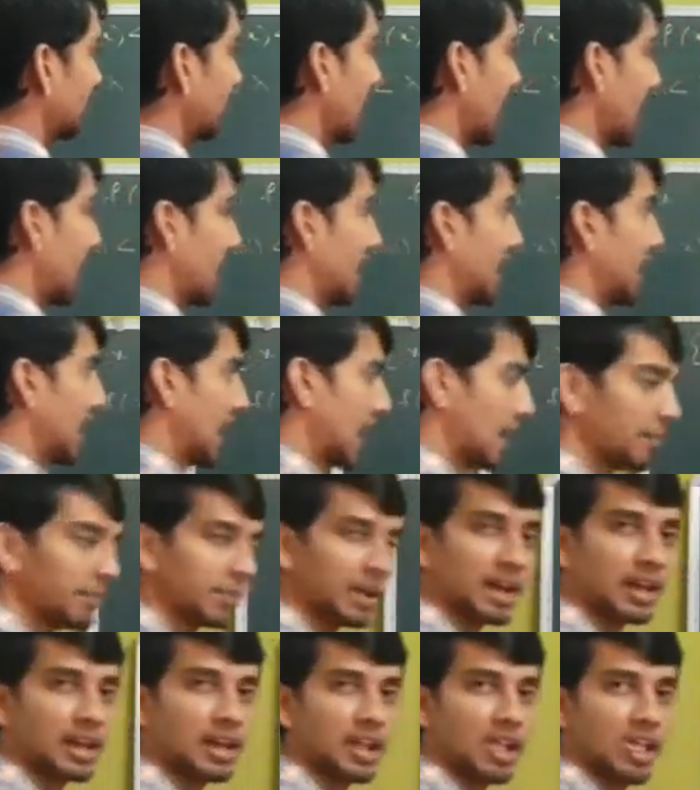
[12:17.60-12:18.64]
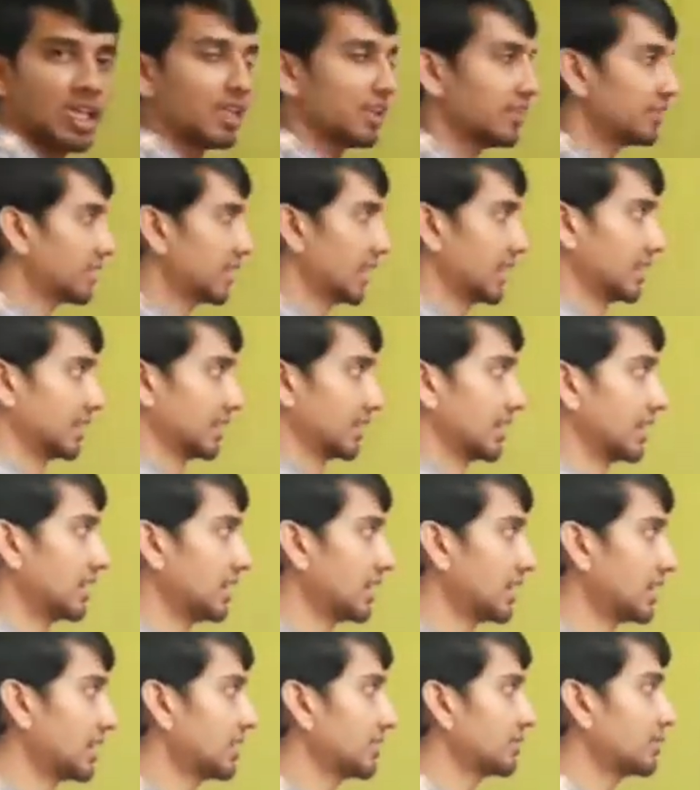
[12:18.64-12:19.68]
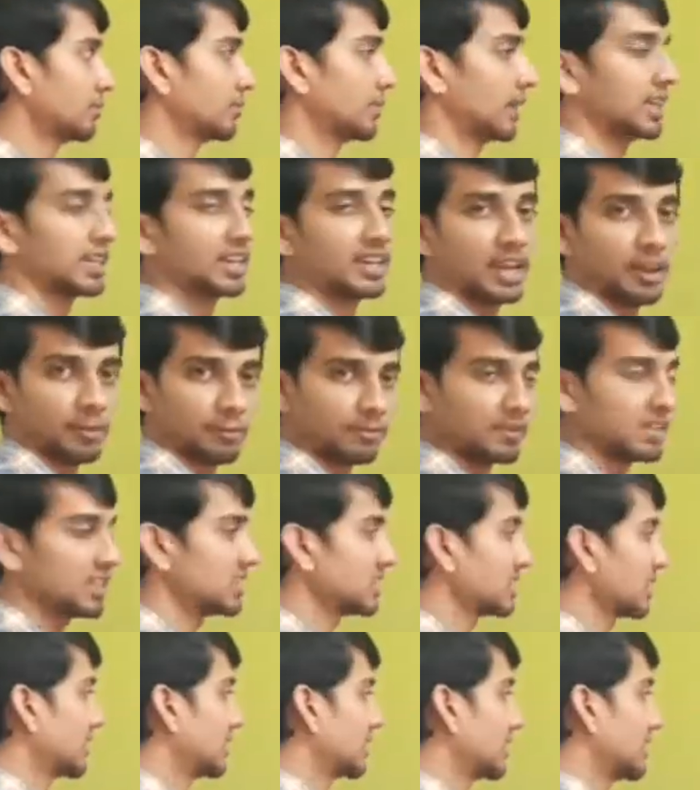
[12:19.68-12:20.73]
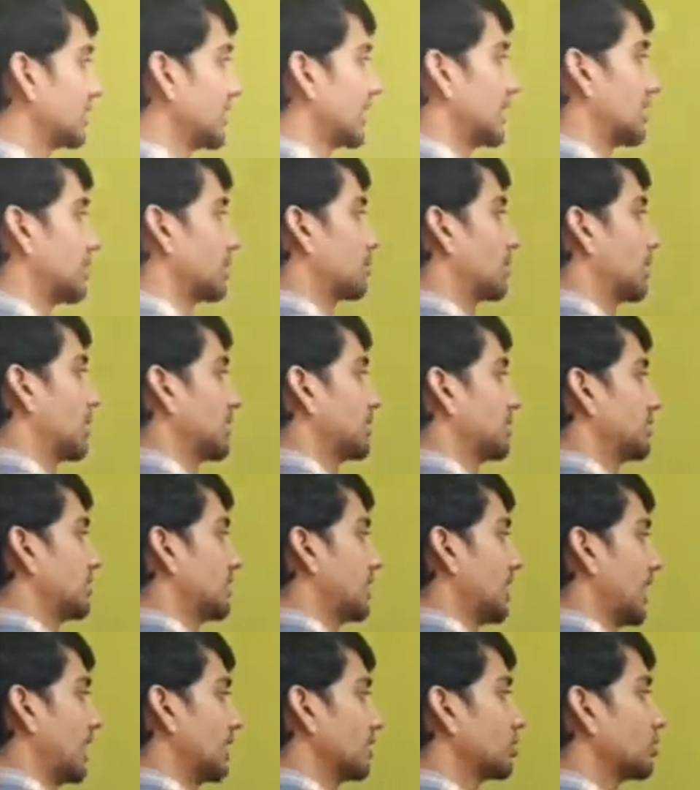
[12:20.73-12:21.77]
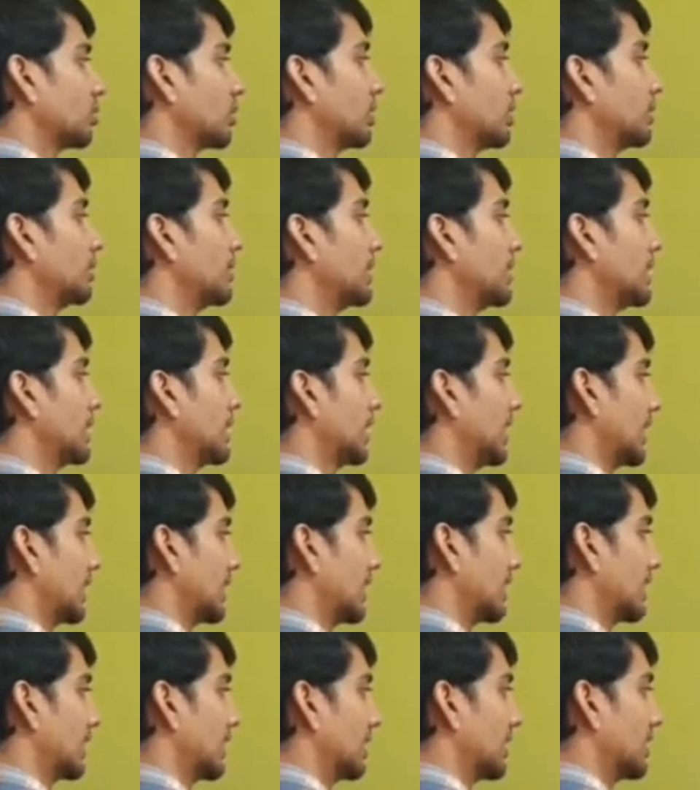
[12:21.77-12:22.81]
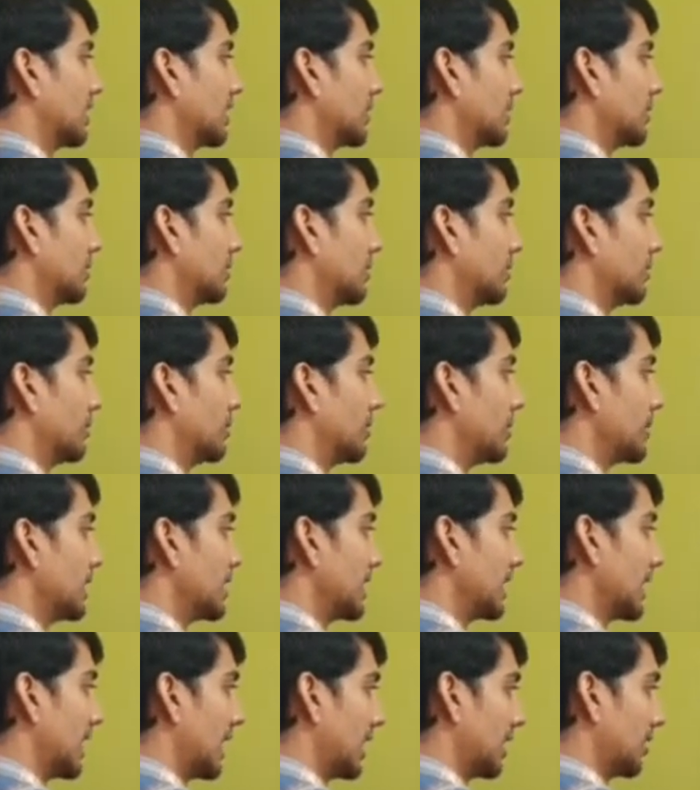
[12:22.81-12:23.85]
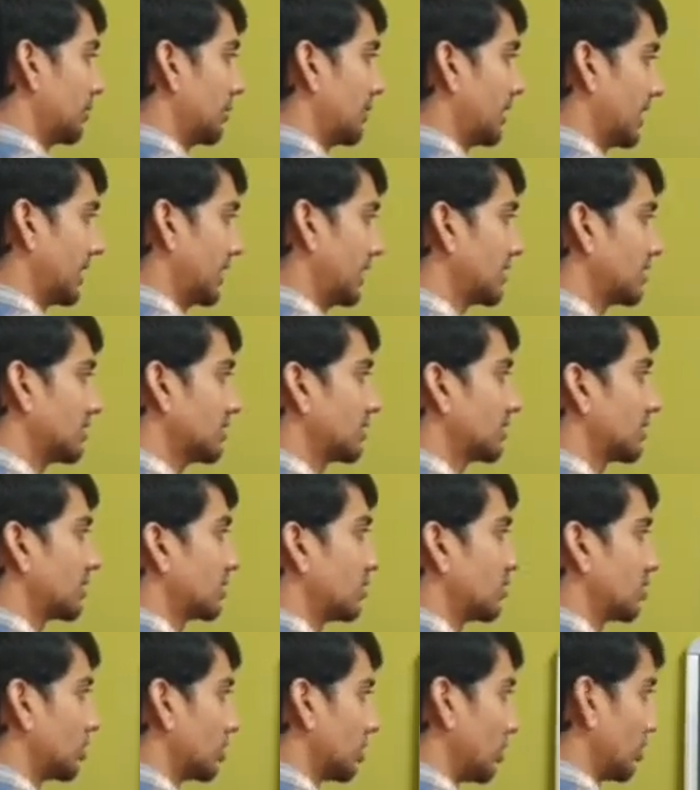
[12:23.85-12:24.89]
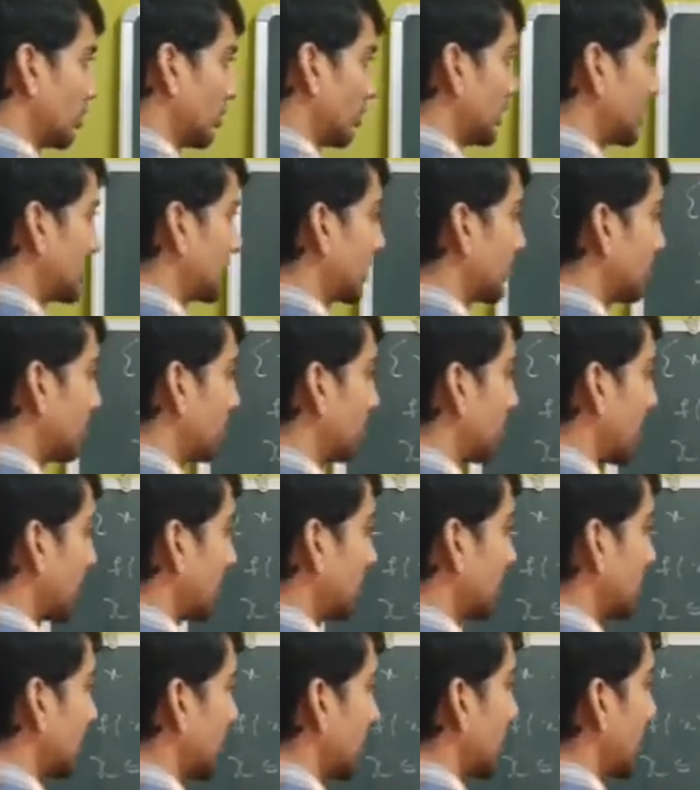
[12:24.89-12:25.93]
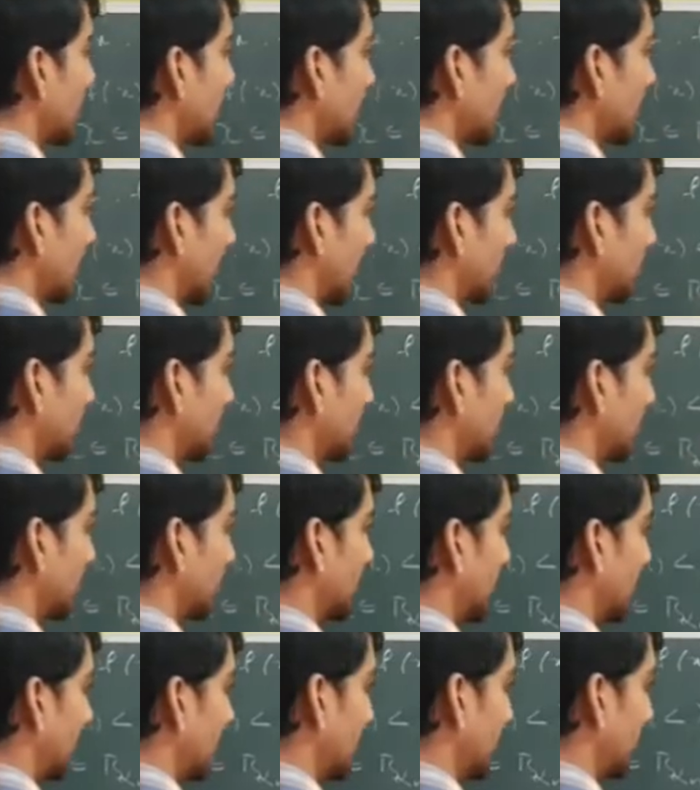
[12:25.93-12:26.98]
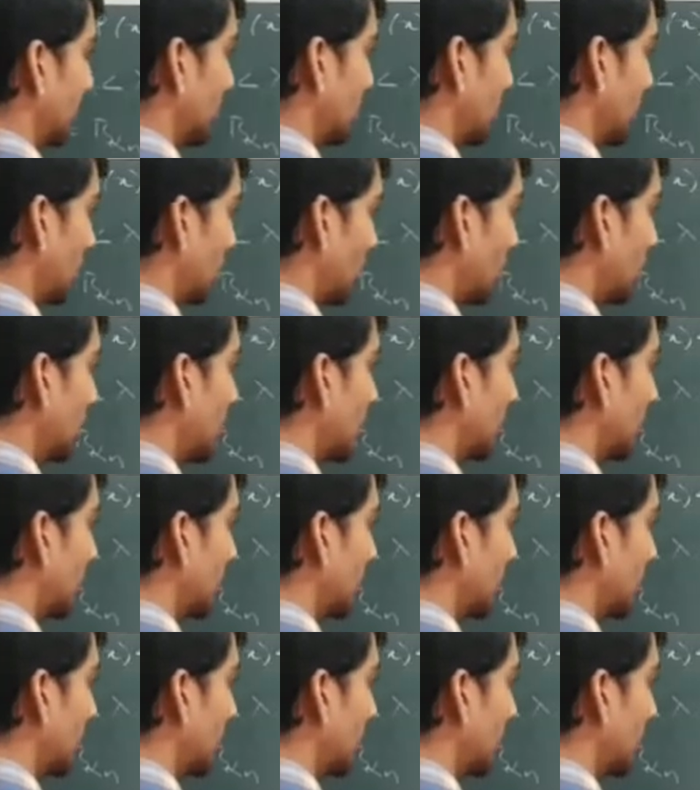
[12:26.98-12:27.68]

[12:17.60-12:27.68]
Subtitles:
than lambda. Then clearly by the definition, that implies x will be in b alpha n's, so which implies x is in union